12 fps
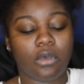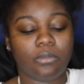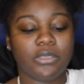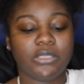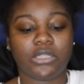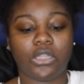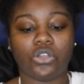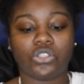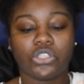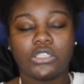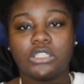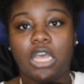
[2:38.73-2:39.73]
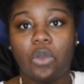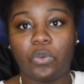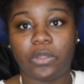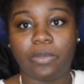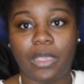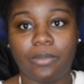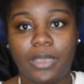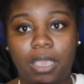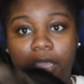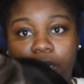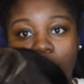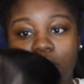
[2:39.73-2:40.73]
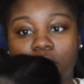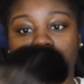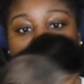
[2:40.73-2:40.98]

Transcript: These closures come with baby hairs.